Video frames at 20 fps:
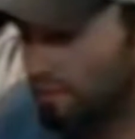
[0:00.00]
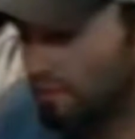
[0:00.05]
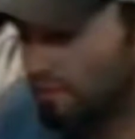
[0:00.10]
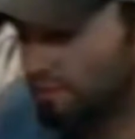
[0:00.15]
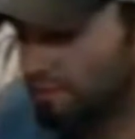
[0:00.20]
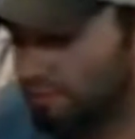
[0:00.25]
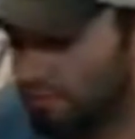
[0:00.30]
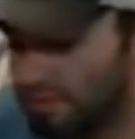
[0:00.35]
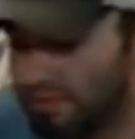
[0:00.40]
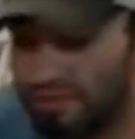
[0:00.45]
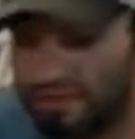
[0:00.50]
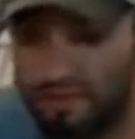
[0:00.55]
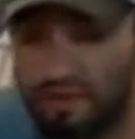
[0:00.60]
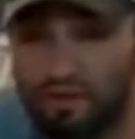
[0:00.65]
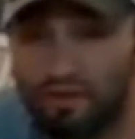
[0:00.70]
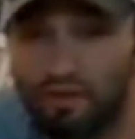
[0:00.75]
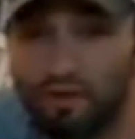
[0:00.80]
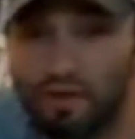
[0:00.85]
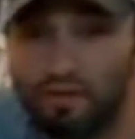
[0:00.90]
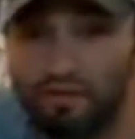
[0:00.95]
have
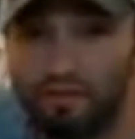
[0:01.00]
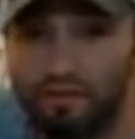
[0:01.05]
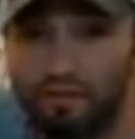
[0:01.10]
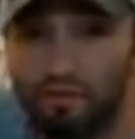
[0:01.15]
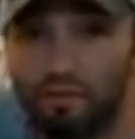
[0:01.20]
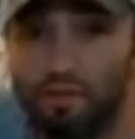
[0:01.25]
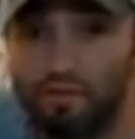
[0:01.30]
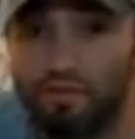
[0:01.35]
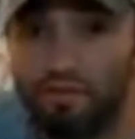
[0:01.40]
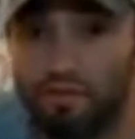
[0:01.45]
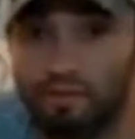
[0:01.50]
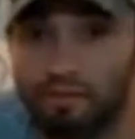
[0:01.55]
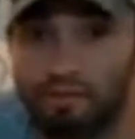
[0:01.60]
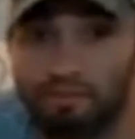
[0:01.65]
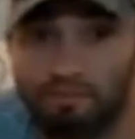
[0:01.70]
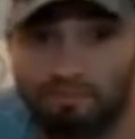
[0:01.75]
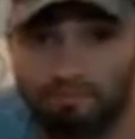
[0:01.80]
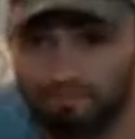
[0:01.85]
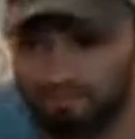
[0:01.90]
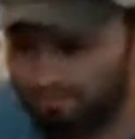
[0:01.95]
considered even doing
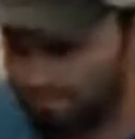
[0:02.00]
some